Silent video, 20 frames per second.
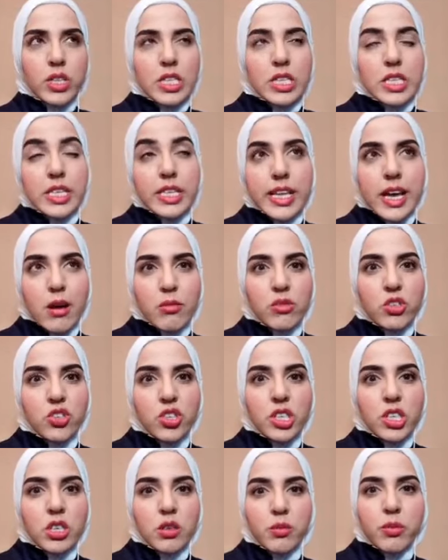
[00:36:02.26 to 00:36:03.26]
want to say
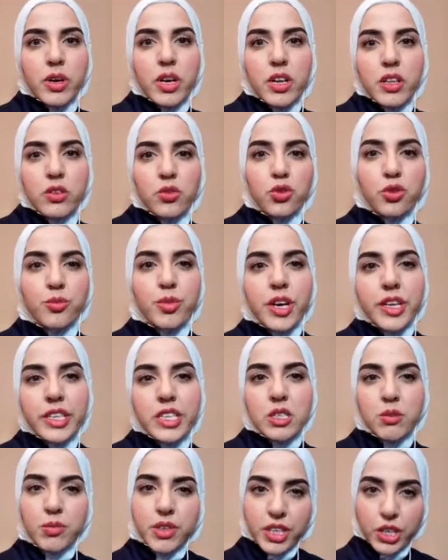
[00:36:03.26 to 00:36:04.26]
damaging, but your body
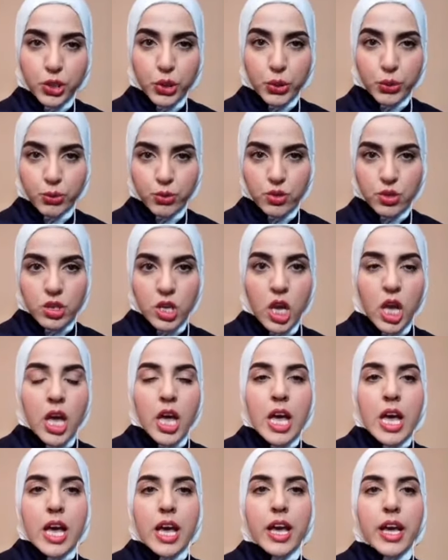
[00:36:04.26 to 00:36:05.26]
is being used,
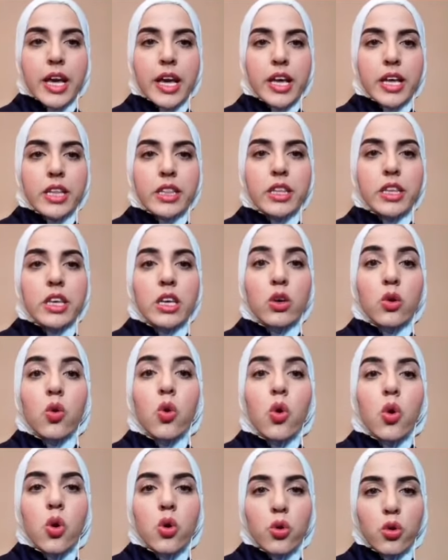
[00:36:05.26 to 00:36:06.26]
and the
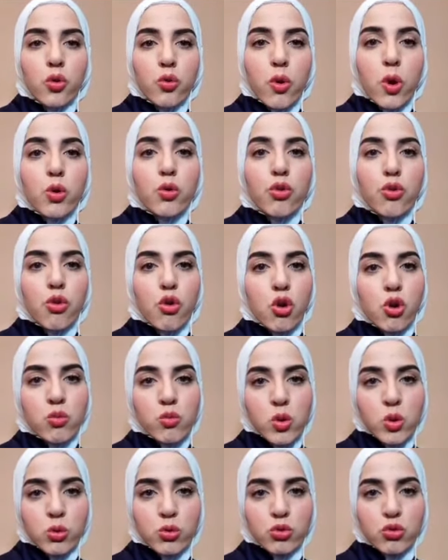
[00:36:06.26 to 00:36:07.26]
growth
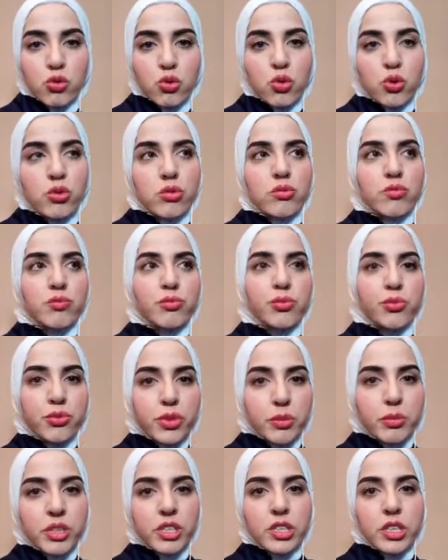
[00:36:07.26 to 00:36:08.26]
hormones or
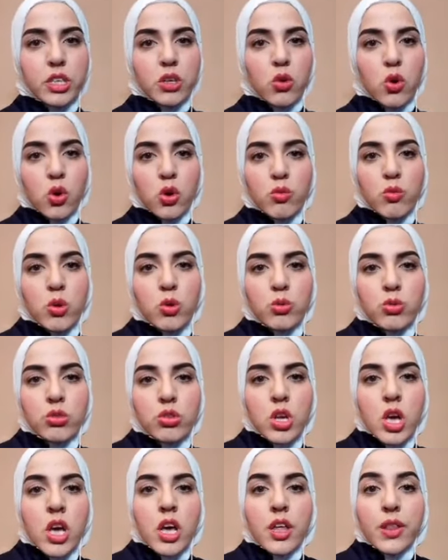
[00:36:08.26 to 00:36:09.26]
rebuilding
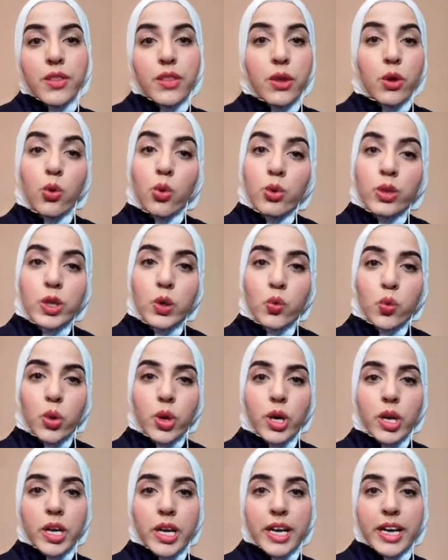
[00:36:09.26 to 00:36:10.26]
hormones they only
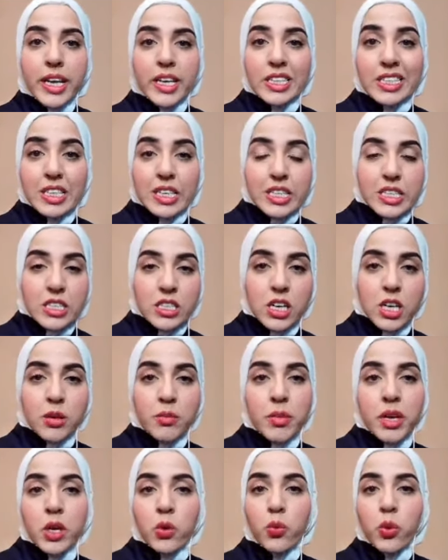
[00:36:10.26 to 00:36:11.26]
work at
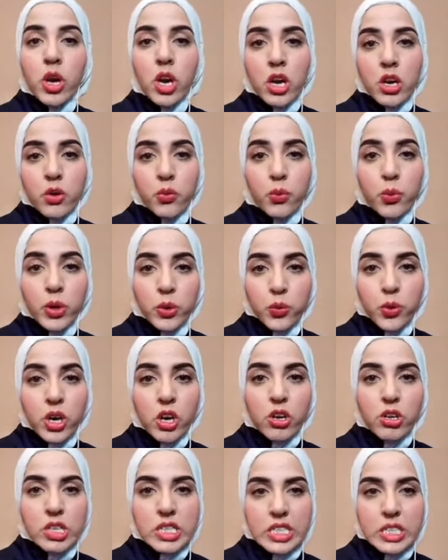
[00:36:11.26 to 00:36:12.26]
nighttime and we are, when we
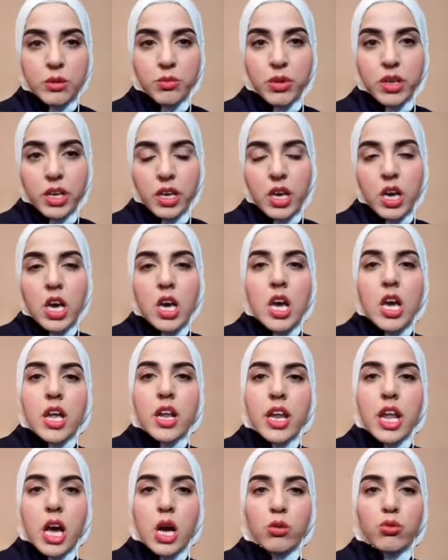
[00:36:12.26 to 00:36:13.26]
are sleeping.
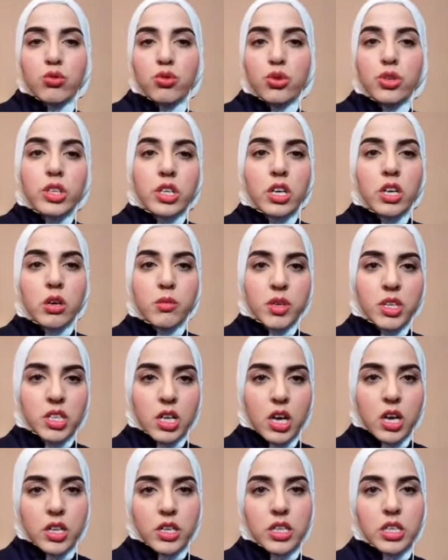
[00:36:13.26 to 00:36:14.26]
Now during
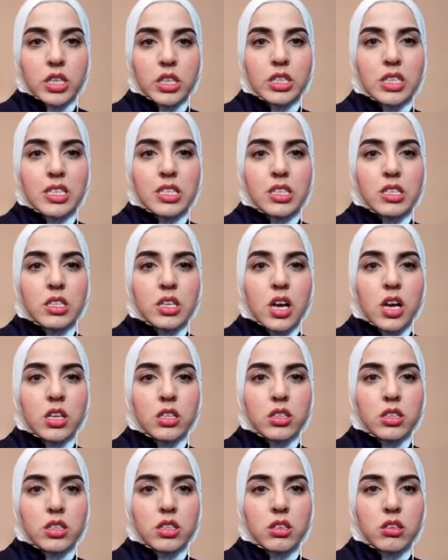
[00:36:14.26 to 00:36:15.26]
Ramadan, it is
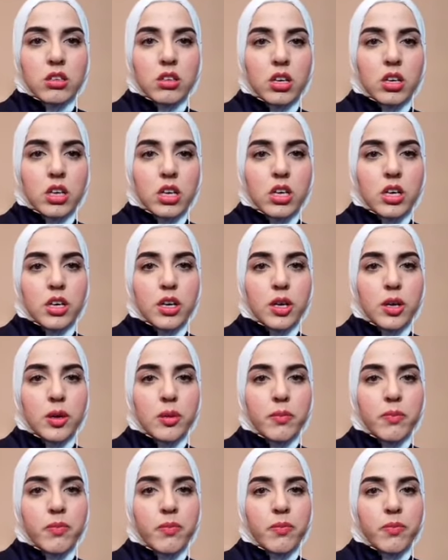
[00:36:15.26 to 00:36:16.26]
not
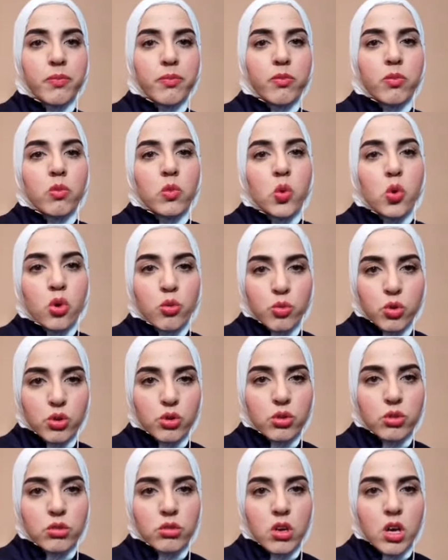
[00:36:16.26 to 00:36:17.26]
uh,
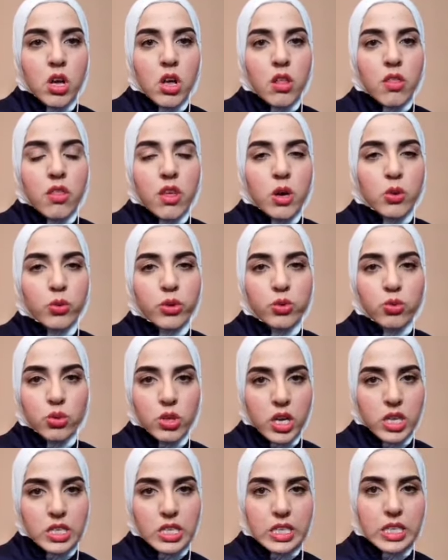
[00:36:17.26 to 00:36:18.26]
normal that we do
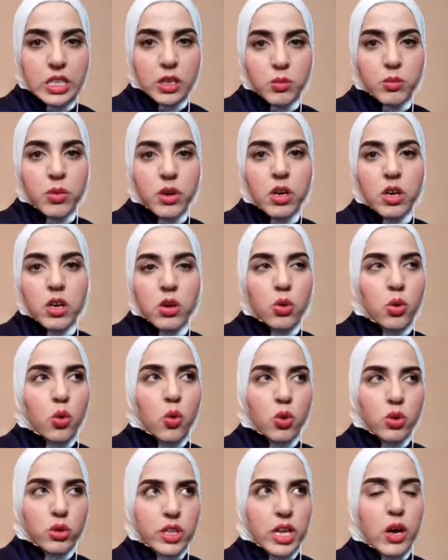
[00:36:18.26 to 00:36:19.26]
not sleep
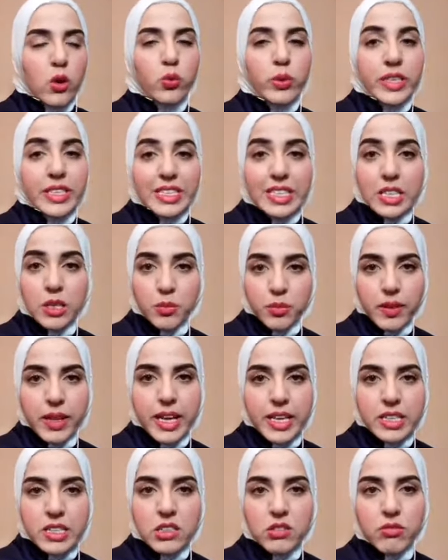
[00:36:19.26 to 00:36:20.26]
or that we sleep
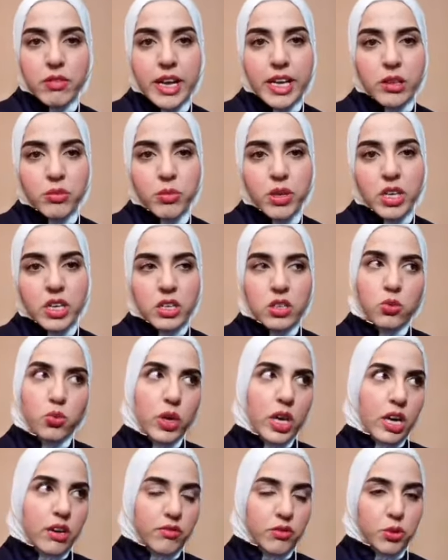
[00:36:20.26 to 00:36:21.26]
less, right? Because
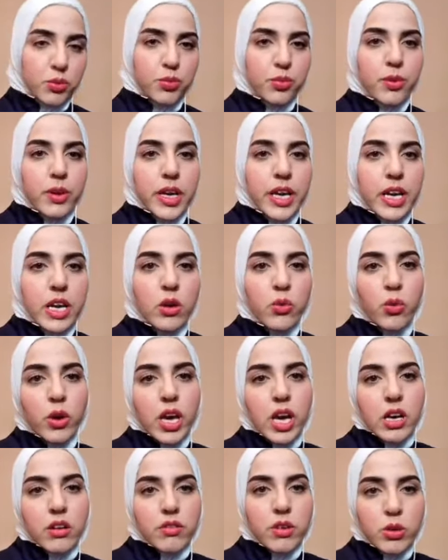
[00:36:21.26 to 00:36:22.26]
we have to pray, we
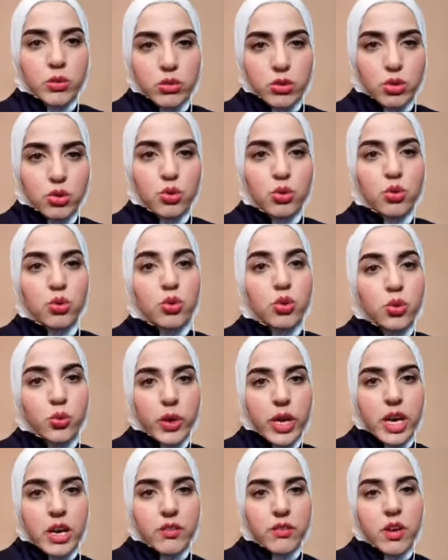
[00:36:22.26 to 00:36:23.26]
have our suhoor,
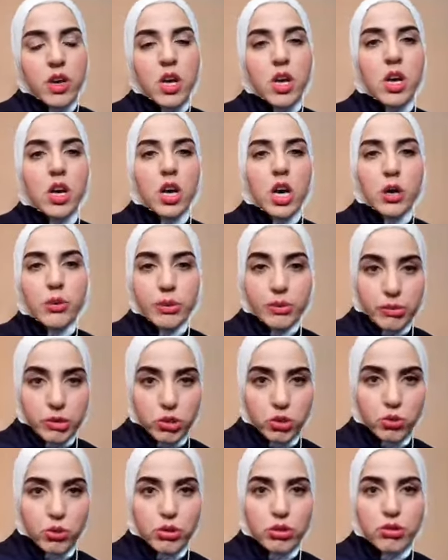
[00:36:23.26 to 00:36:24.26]
we have our
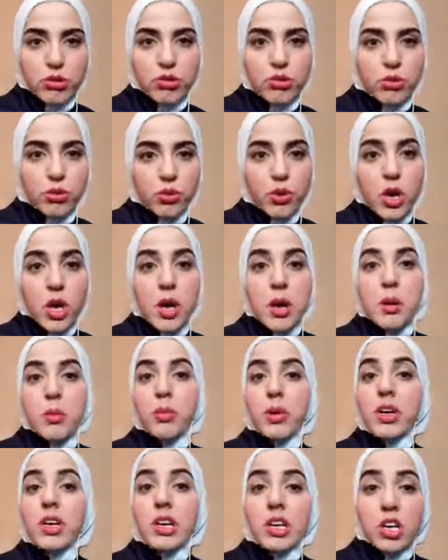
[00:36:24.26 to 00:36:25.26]
rituals to do.
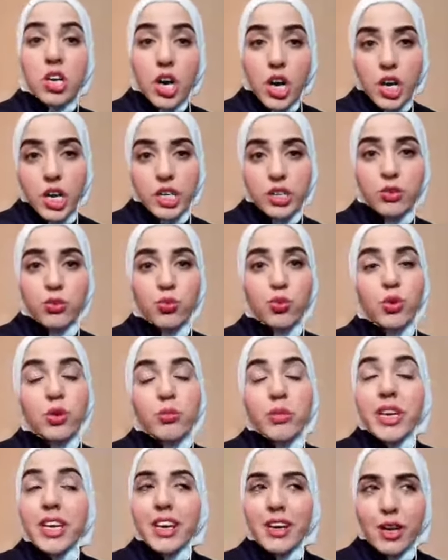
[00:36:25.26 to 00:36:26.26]
But God will
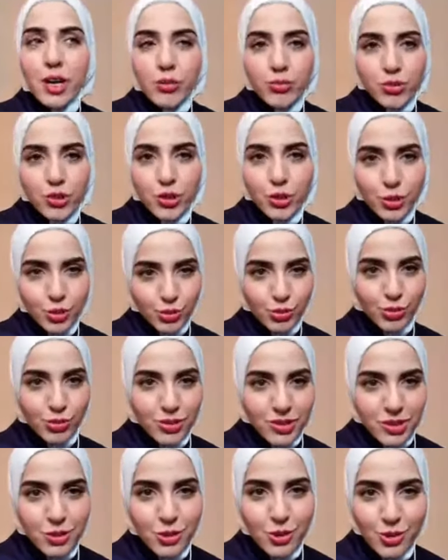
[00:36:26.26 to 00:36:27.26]
make it up to you.
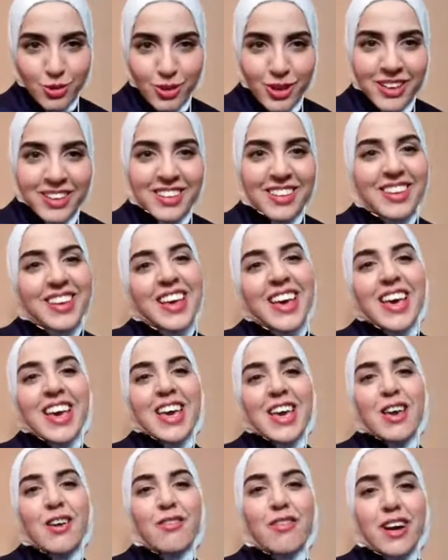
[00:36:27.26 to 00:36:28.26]
So
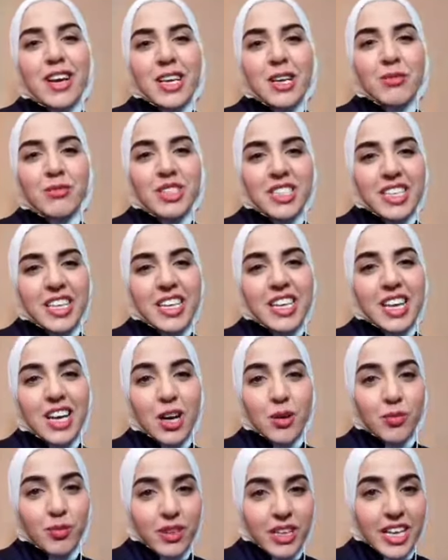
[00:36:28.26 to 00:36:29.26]
if I am staying
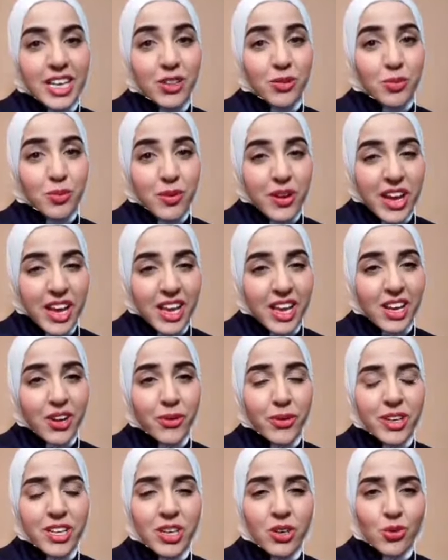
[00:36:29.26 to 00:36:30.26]
up late praying,
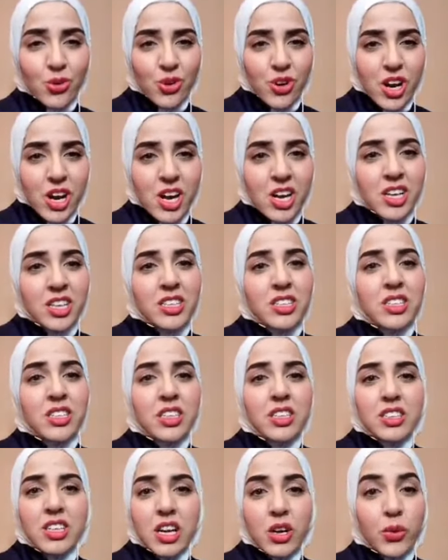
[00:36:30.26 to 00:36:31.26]
reading Quran,
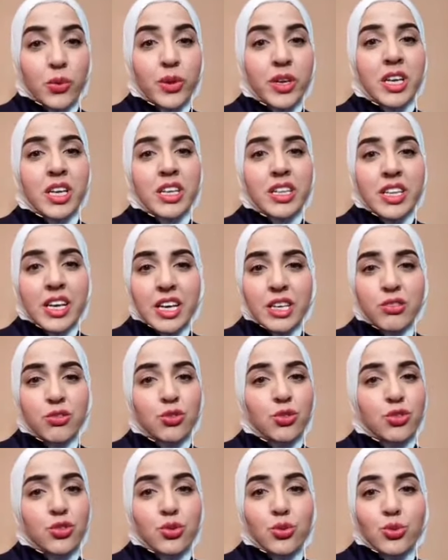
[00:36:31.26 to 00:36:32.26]
Taraweeh,
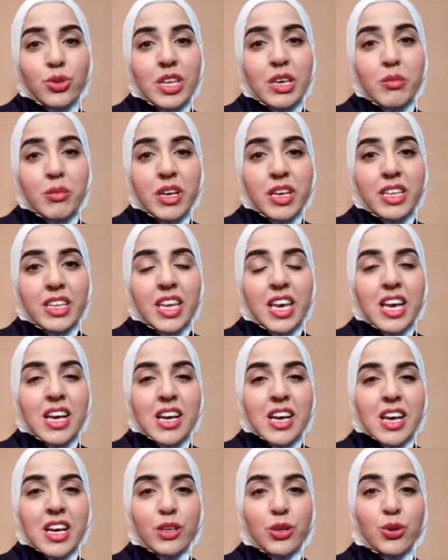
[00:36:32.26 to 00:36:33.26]
Tahajjud, you name it,
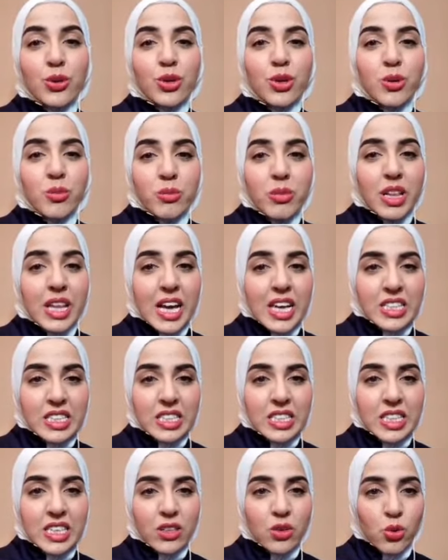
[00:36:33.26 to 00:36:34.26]
your
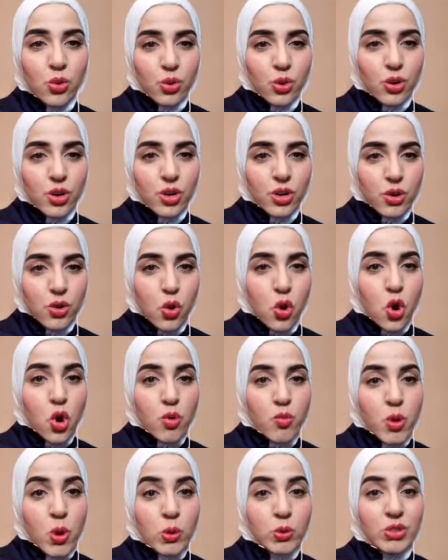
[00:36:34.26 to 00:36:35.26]
melatonin or
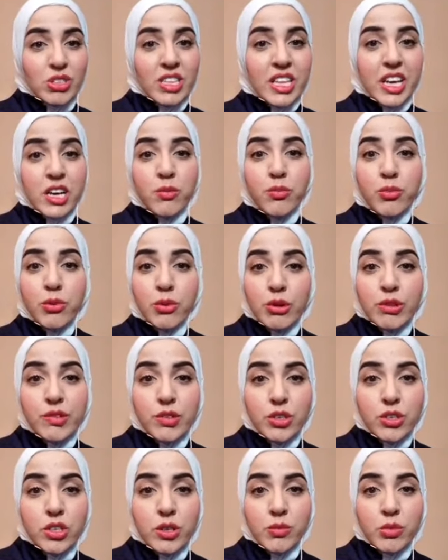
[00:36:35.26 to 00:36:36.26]
hormones that
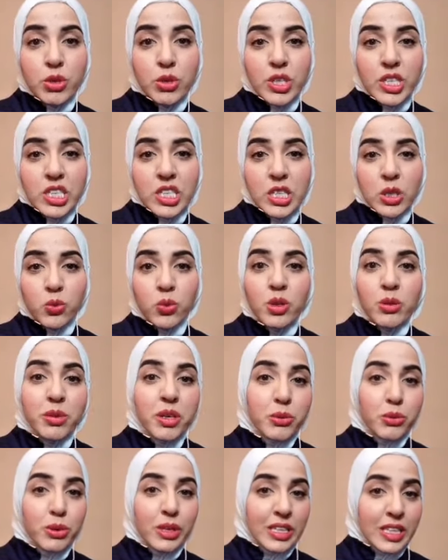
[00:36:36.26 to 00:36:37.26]
improves your immunity will
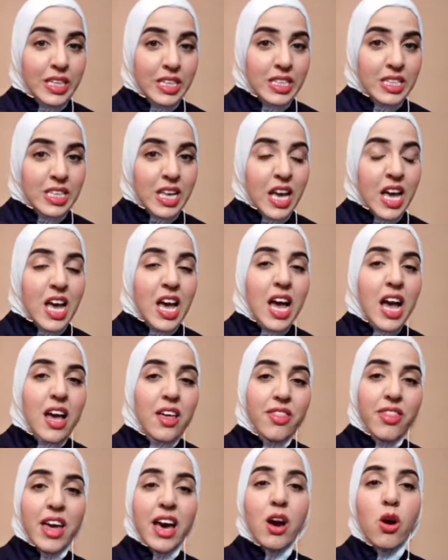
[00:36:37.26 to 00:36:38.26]
be released
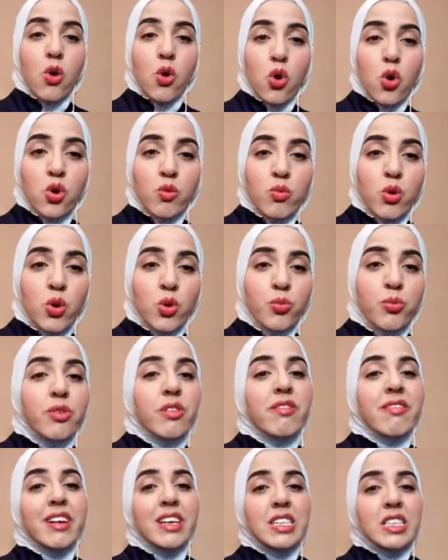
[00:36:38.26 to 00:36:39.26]
and that hormone
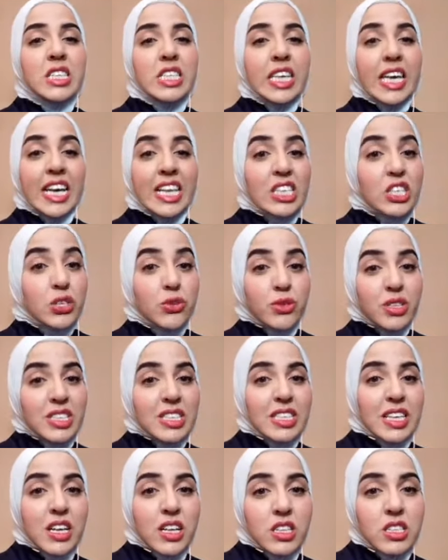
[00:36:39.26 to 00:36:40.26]
prevents
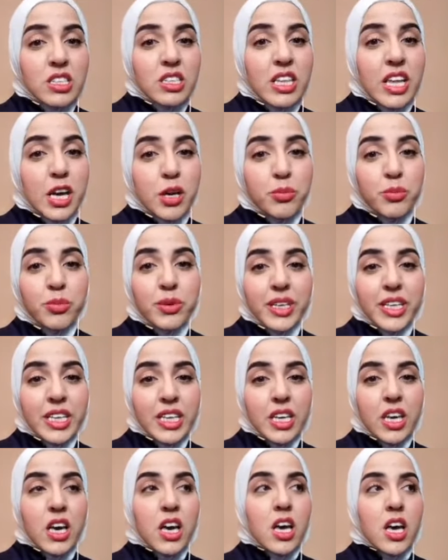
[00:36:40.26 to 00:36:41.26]
cancerous cells that
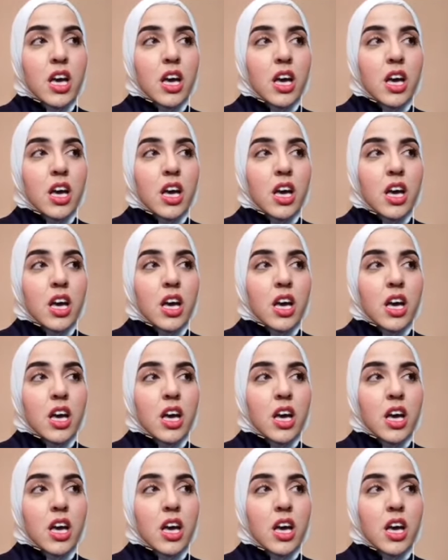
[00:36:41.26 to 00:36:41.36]
bring